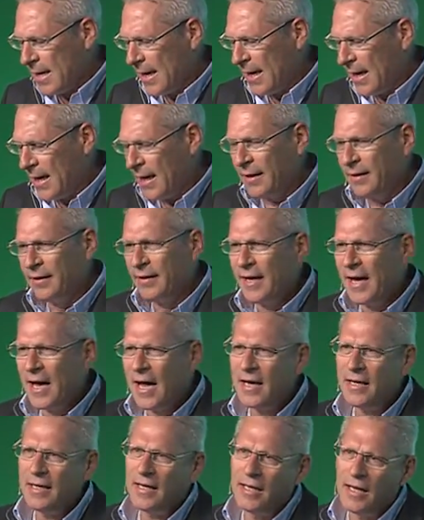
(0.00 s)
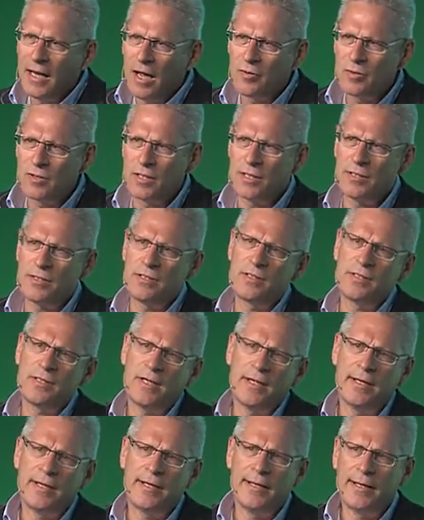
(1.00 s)
and that allows us
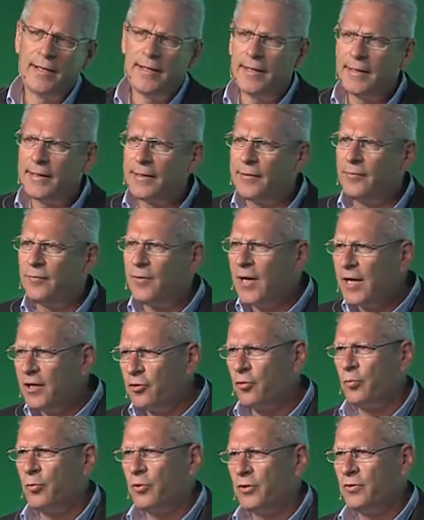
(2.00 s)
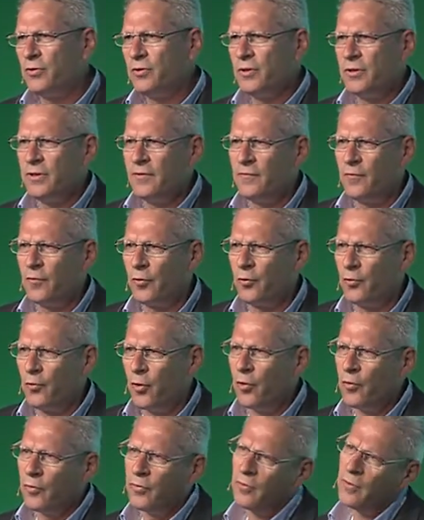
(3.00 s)
a great opportunity for
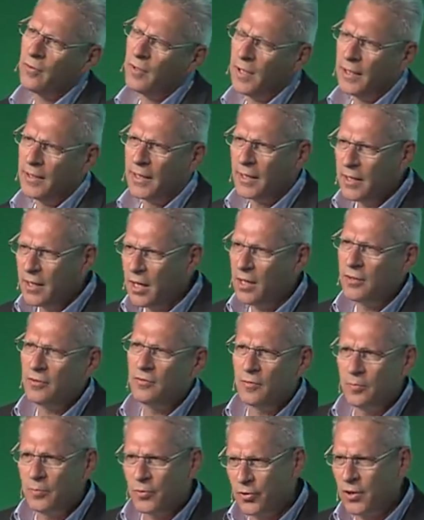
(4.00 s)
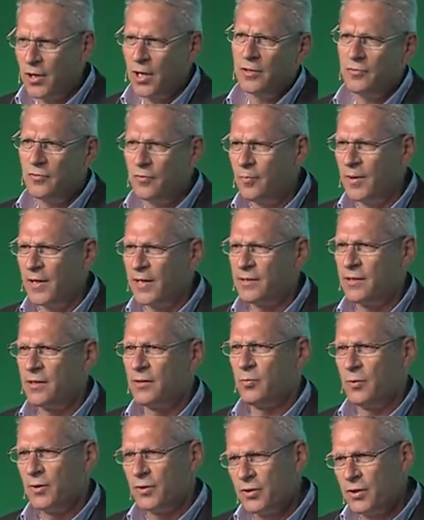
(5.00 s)
growth on a country per country
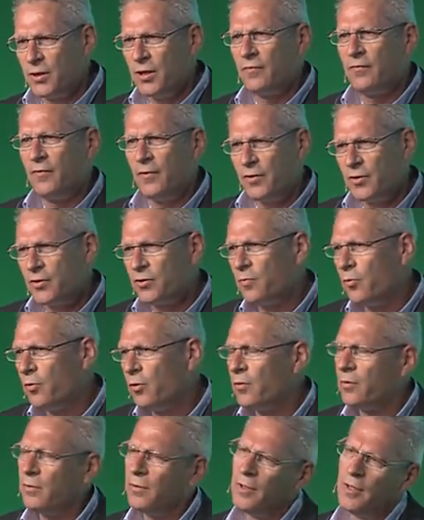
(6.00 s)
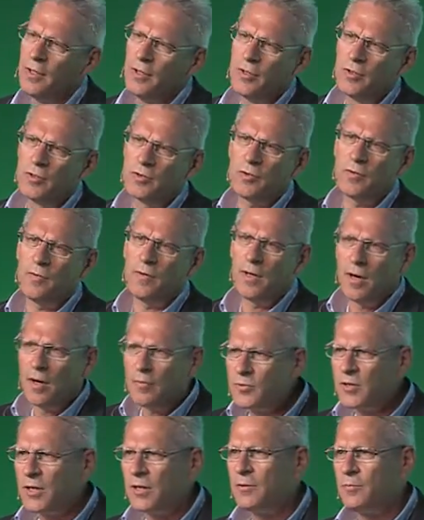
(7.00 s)
basis. We're still very small, so our
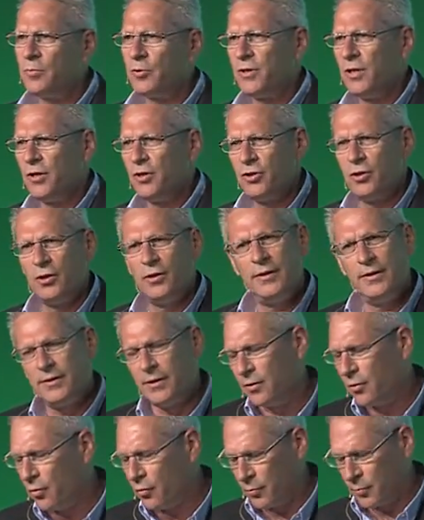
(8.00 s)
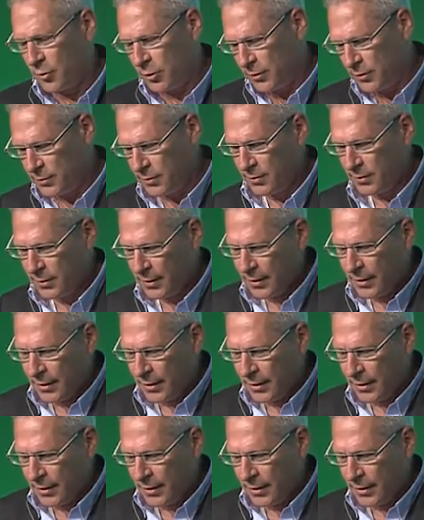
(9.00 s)
upside potential is enormous.